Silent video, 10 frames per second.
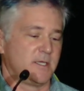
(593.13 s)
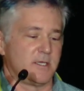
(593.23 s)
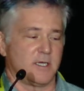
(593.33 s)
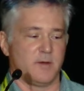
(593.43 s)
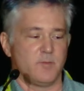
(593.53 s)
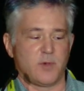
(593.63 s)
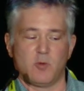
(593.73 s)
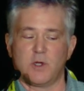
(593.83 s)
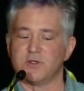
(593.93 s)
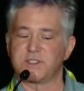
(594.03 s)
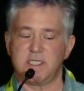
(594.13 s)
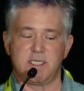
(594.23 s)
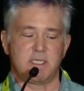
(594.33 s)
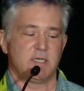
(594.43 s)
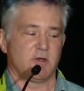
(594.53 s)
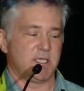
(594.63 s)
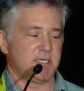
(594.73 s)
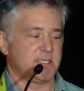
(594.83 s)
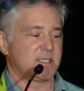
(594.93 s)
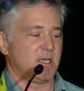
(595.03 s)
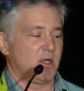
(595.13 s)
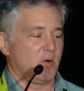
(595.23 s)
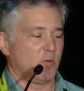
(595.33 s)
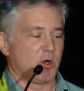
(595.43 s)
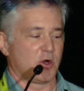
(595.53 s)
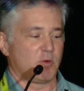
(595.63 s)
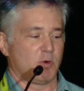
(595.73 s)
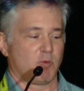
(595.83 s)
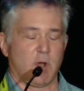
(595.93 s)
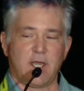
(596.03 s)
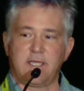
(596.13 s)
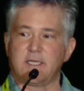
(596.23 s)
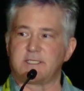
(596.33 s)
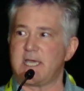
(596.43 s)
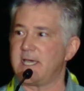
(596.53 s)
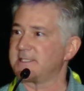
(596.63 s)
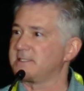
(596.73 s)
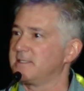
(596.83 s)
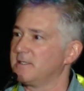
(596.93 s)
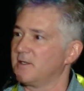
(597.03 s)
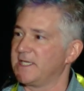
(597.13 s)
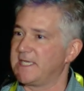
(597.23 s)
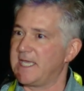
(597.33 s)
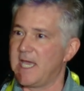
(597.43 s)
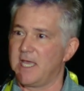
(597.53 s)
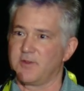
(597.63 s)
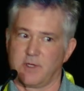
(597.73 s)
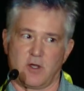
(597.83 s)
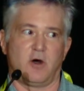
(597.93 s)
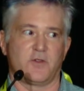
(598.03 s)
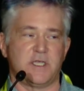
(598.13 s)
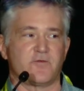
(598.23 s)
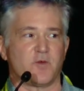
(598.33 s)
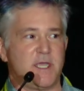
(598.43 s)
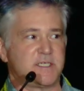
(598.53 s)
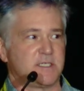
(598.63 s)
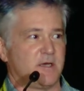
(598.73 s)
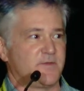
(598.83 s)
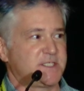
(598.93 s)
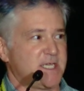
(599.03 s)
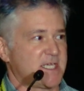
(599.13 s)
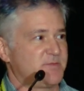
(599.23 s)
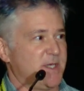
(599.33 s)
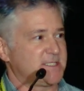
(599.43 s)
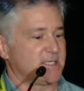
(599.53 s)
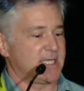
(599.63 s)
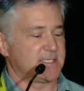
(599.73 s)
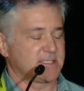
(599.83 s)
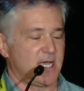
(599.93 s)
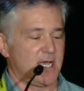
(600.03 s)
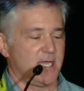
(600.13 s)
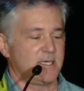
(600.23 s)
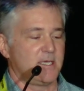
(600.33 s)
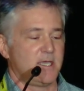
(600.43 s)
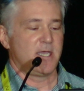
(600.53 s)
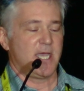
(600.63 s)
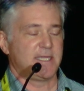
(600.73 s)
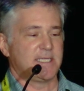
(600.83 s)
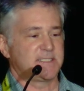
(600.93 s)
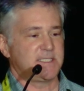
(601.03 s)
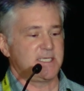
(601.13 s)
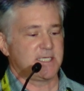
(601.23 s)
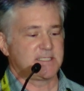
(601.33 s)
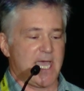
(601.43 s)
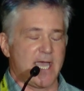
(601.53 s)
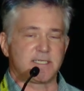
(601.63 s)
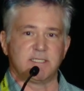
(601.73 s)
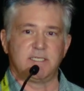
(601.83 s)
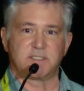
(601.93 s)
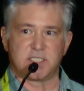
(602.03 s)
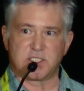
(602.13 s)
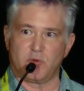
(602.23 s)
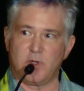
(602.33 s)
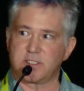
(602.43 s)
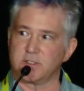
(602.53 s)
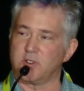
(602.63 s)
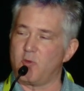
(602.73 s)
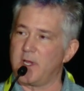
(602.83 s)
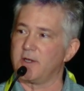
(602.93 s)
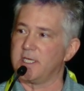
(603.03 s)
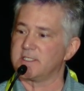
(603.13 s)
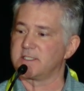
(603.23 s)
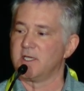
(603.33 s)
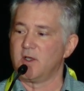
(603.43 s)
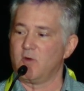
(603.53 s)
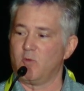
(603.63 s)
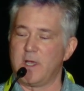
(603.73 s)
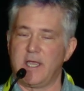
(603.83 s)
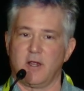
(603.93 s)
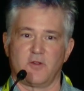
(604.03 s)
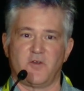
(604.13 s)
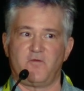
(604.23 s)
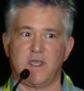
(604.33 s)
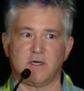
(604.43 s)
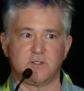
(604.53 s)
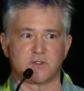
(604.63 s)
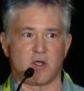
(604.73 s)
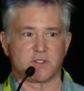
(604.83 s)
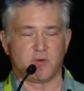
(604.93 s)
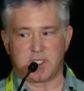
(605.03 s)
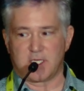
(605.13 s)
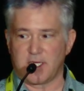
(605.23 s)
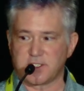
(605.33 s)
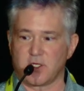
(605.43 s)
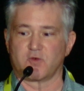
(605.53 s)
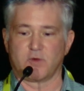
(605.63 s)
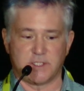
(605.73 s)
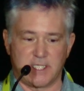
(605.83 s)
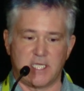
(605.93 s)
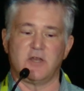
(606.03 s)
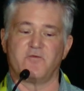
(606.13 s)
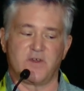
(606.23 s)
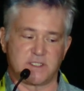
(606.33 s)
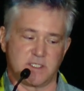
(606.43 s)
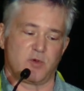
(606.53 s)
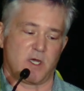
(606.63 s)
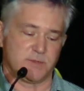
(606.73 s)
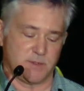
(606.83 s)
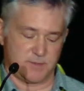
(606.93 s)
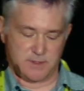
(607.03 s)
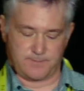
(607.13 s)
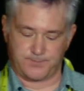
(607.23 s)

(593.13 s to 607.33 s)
But what you're seeing here is we're running a test, gathering all the information of the checks based on that design, and then seeing exactly situational awareness where the failures are so we can kind of start drilling in and fixing problems.